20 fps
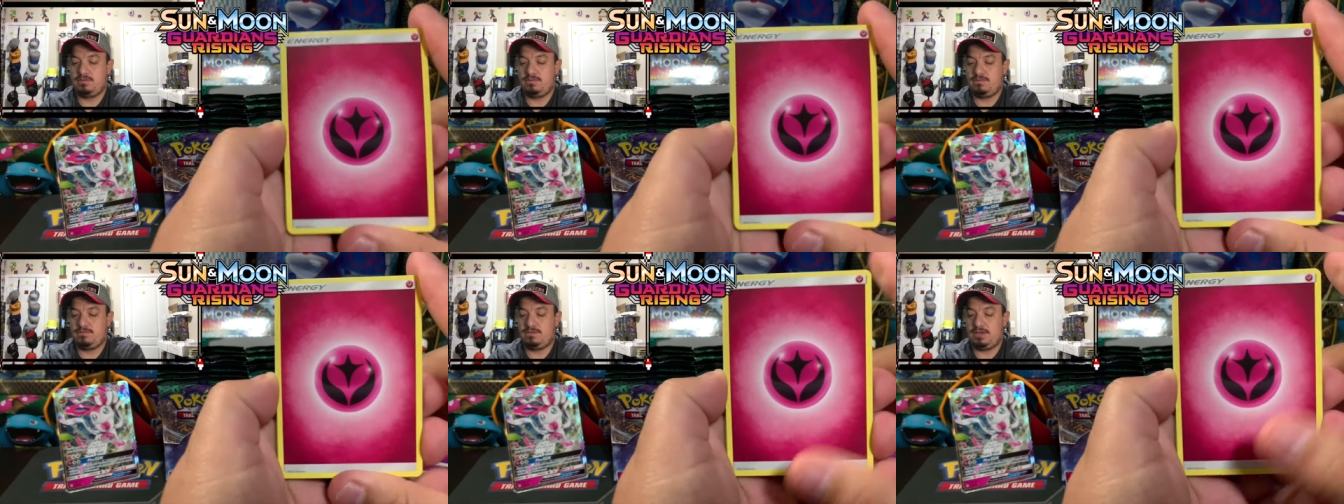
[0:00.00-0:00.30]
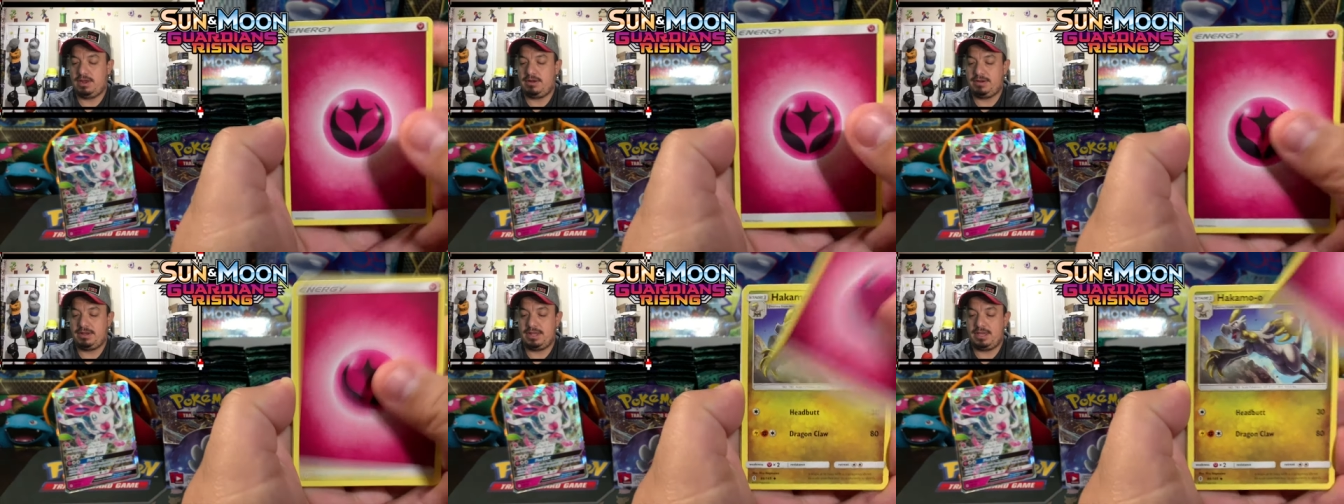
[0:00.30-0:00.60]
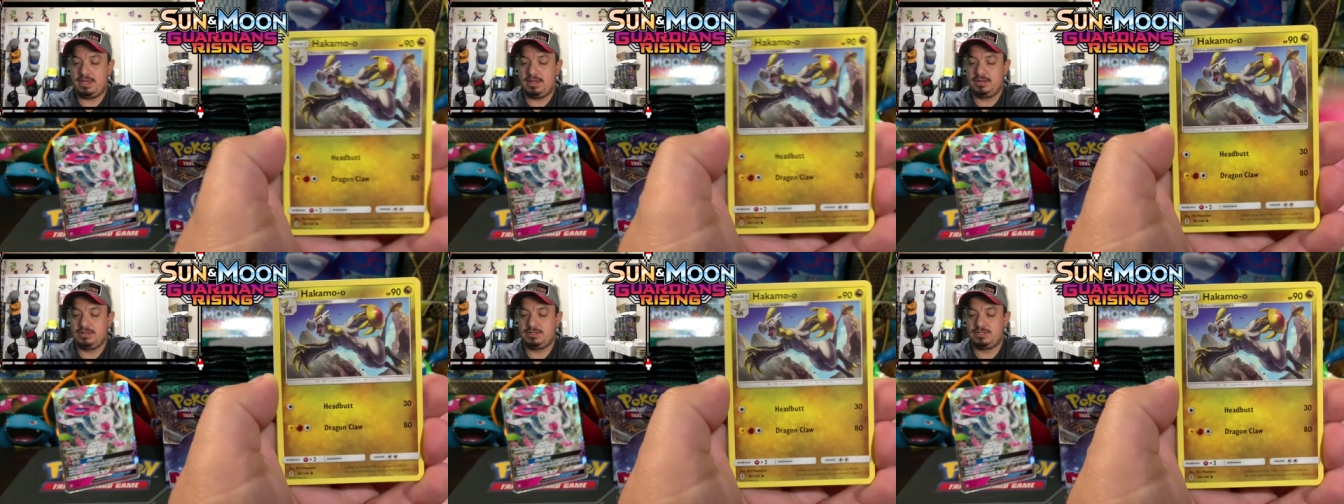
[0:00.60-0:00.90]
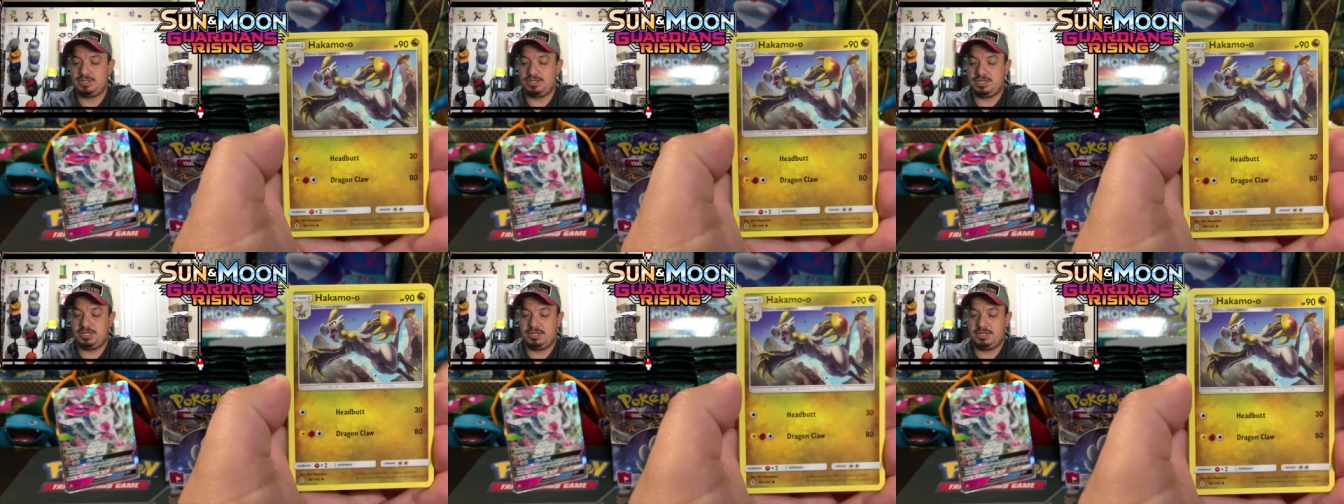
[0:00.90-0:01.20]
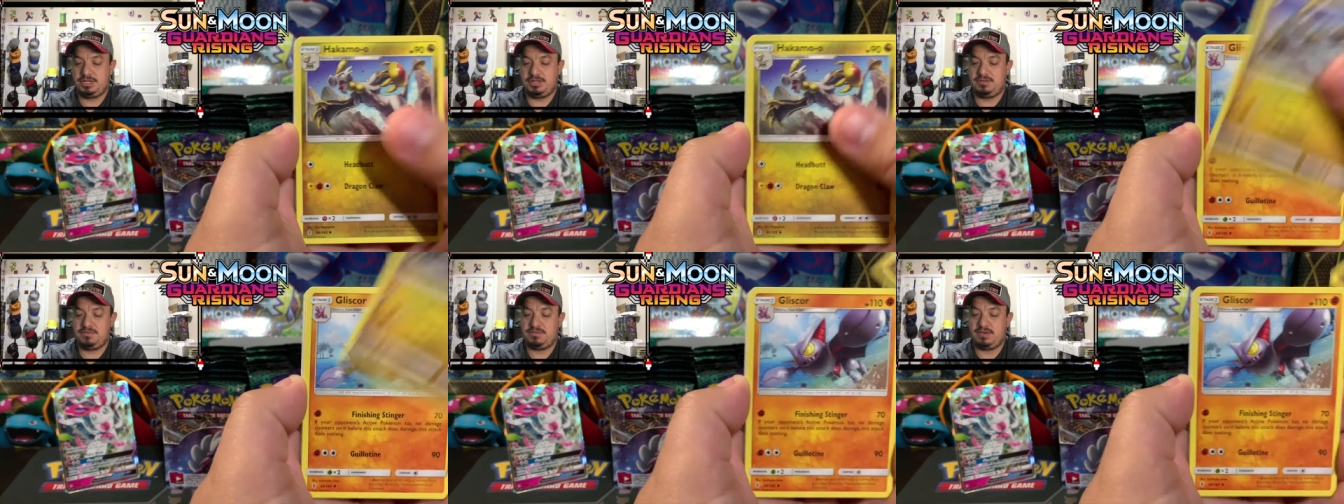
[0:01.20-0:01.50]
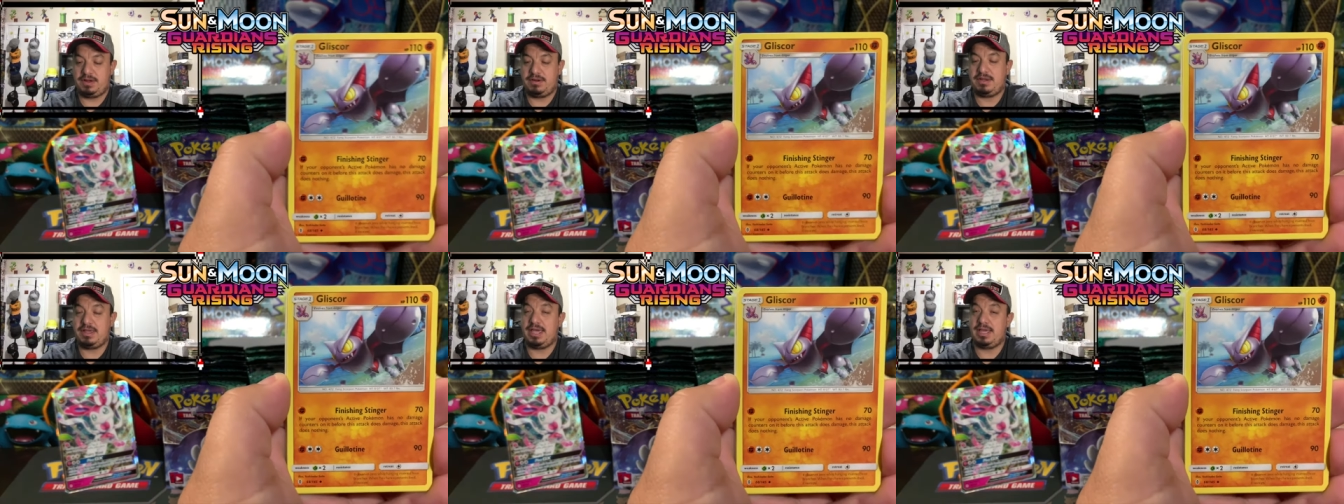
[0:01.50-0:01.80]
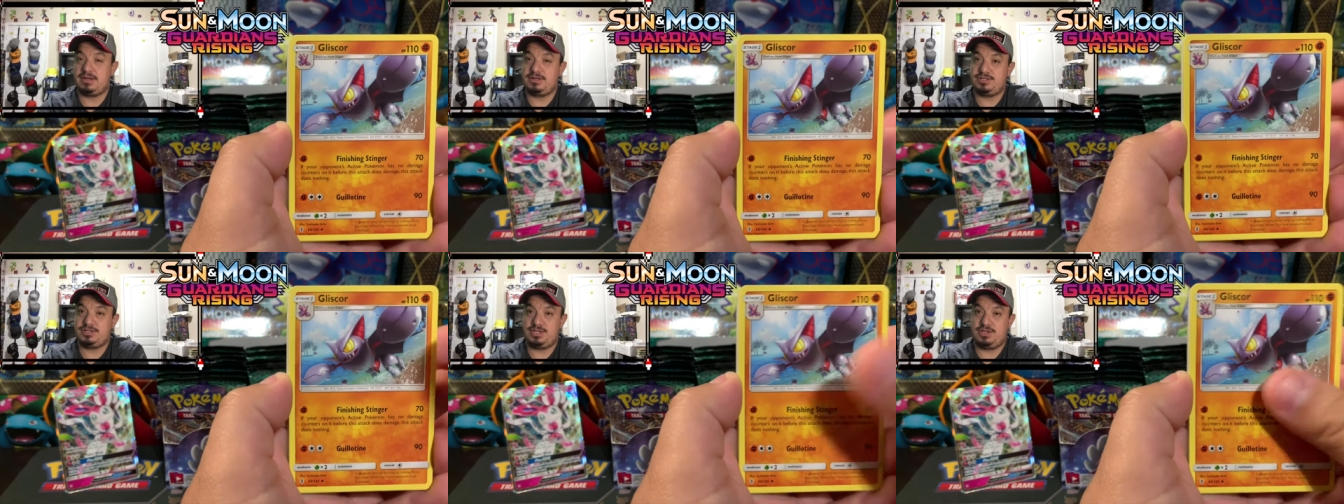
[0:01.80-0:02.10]
Fairy Energy! Fairy
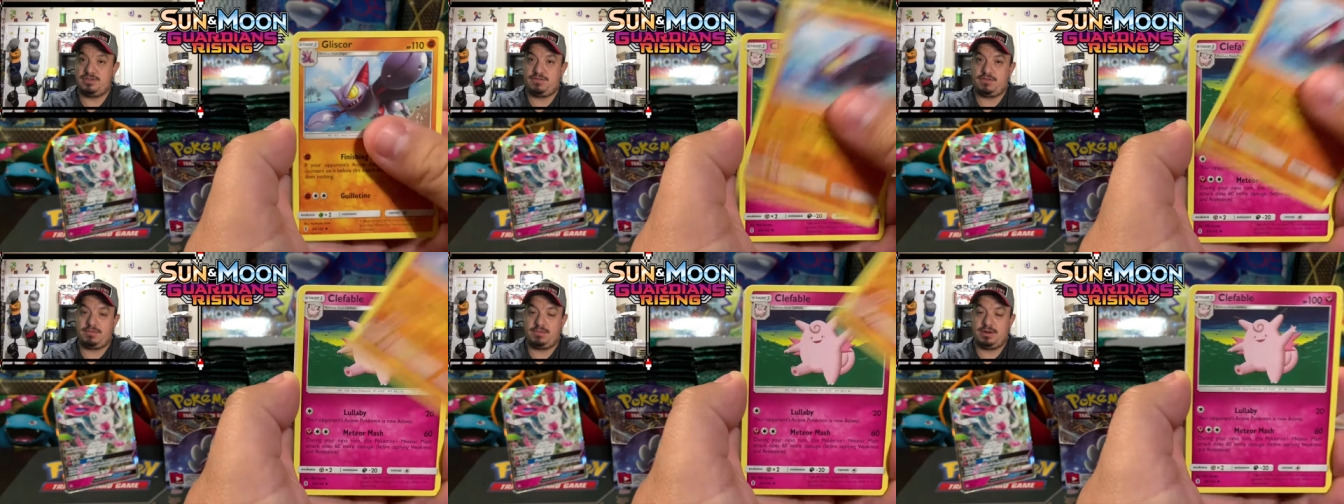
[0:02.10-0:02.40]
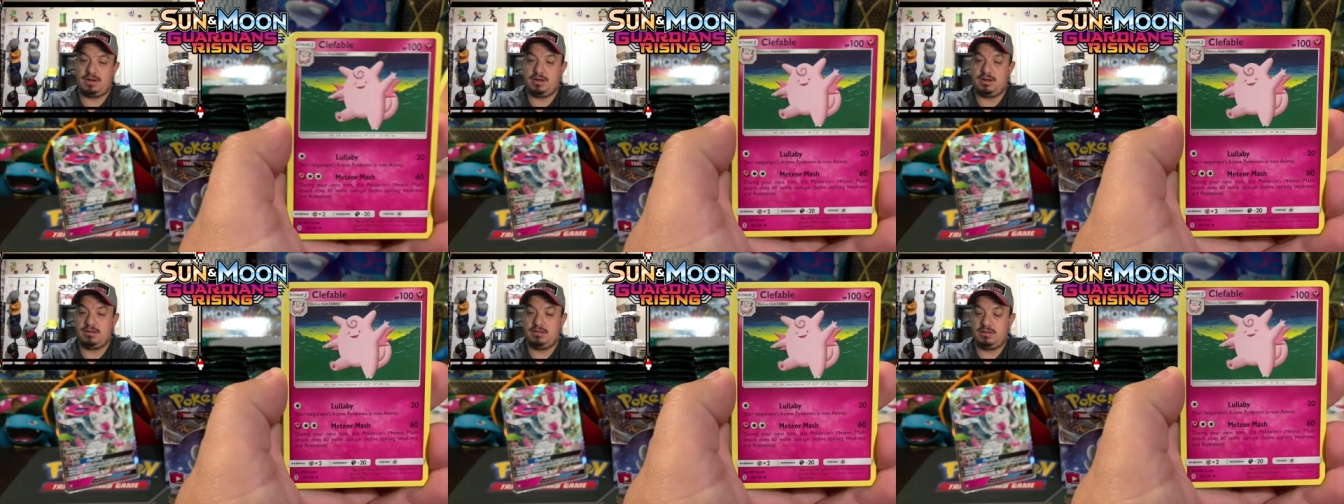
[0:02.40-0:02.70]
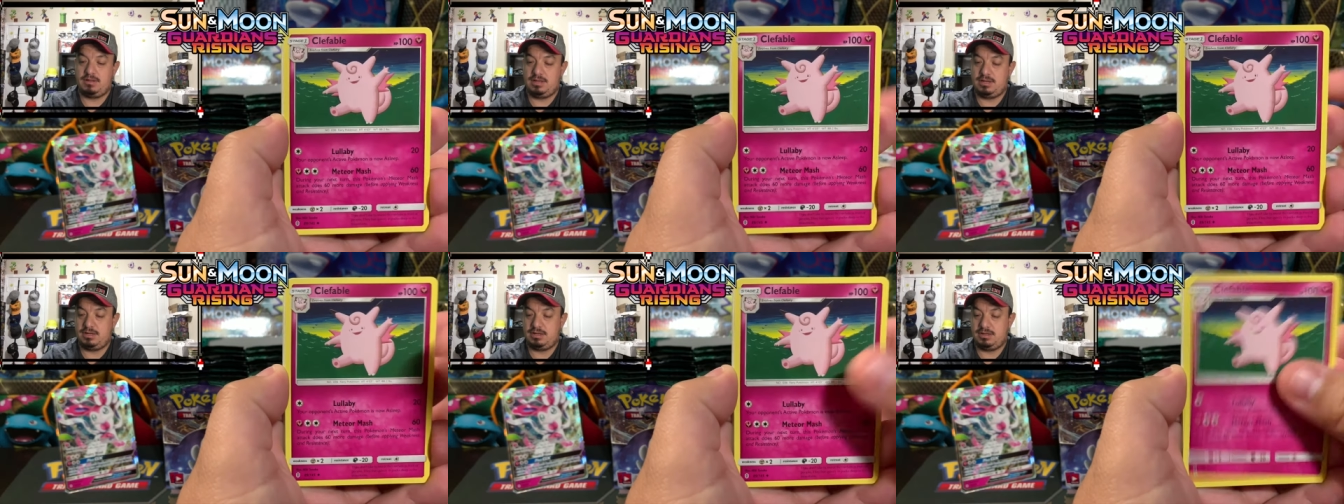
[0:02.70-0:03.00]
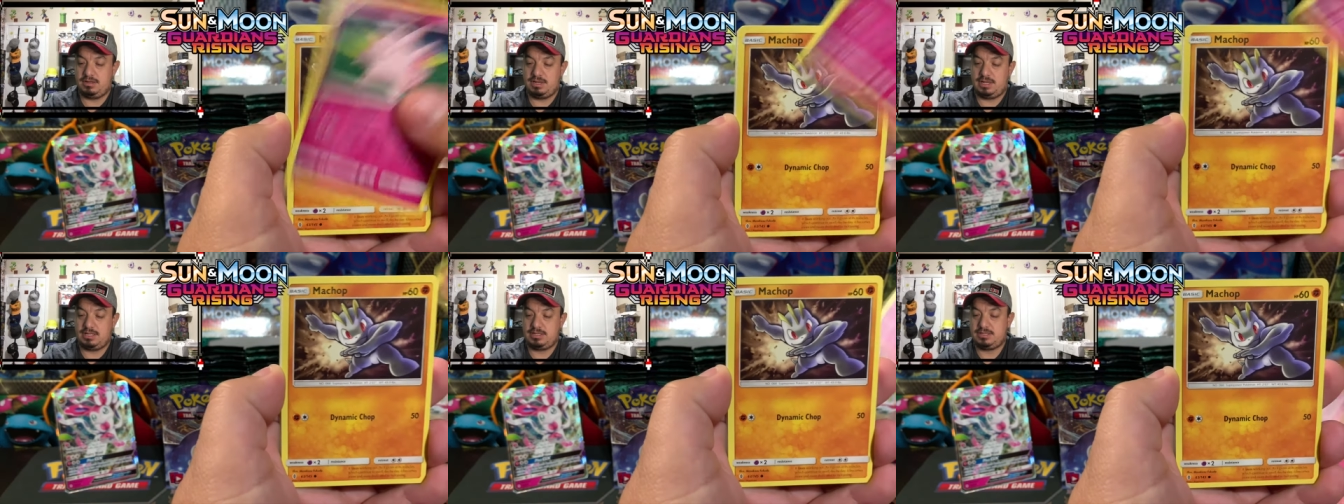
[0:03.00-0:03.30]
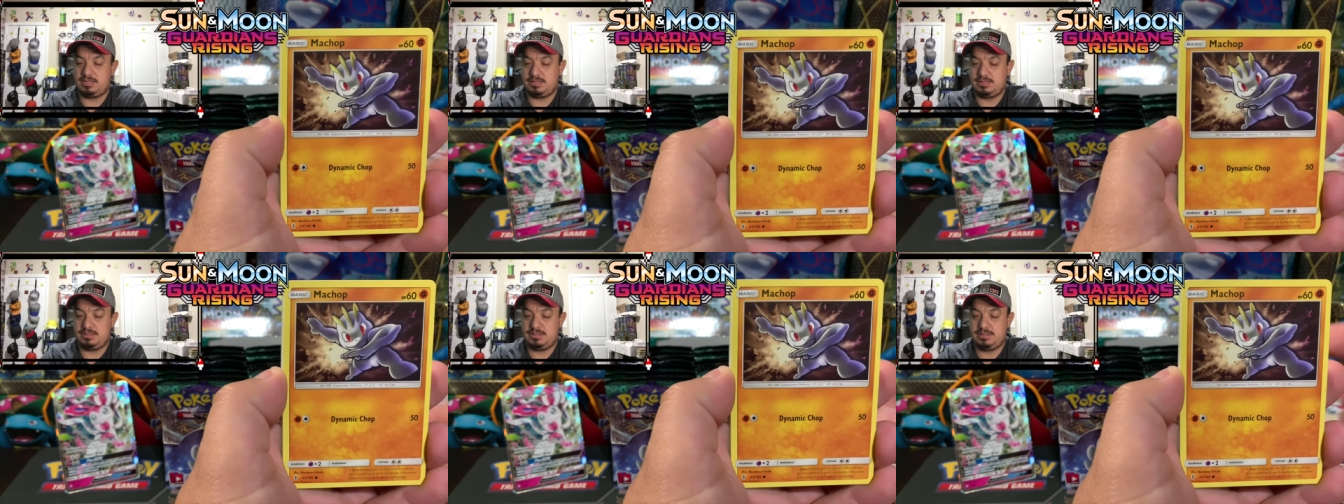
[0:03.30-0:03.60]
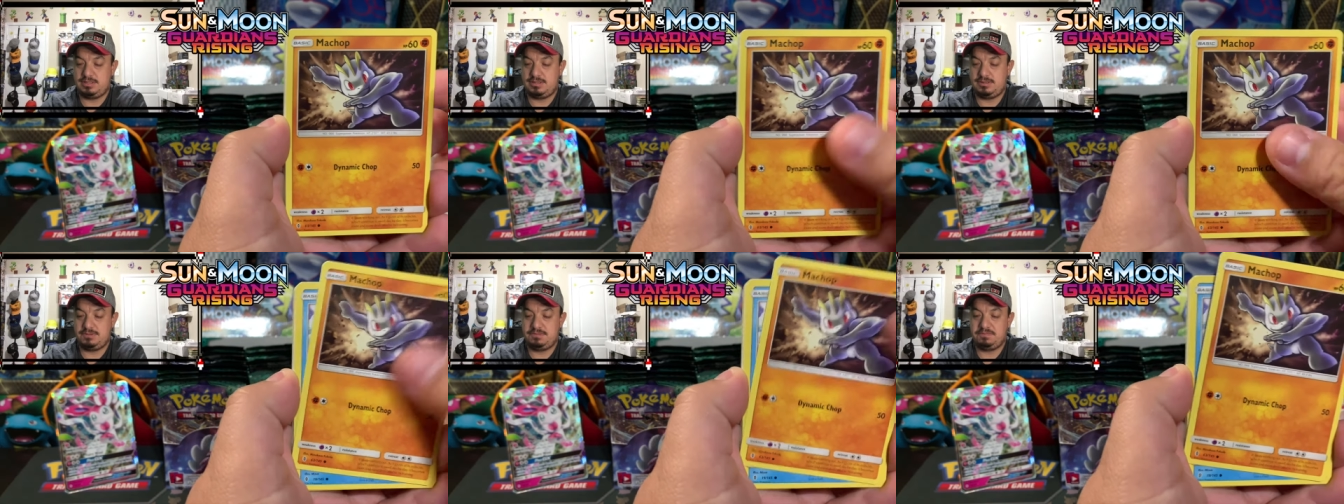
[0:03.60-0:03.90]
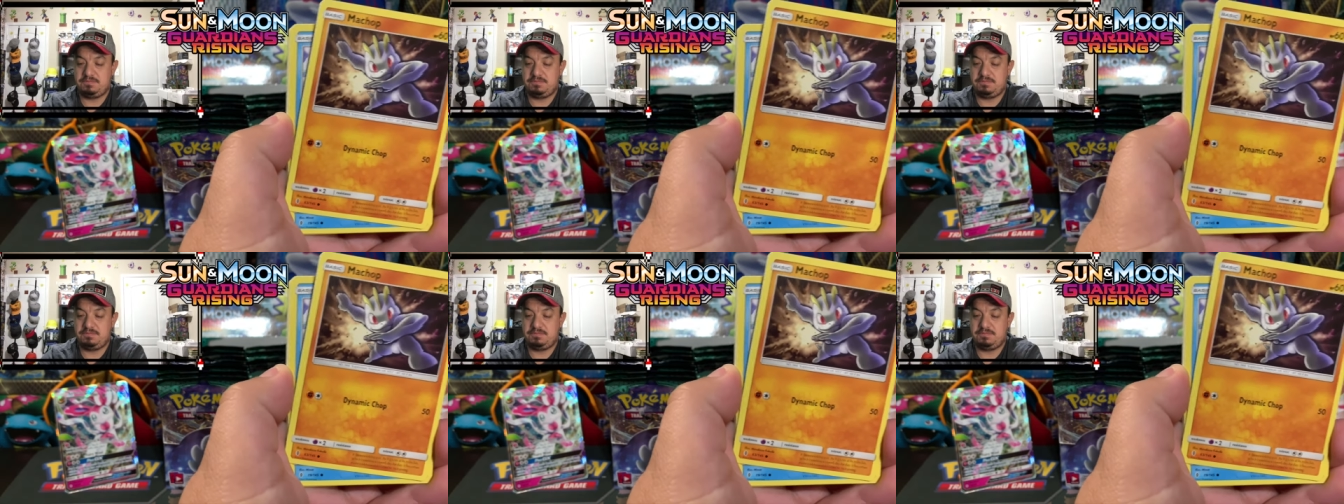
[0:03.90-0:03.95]
Energy from an Alolan Ninetales.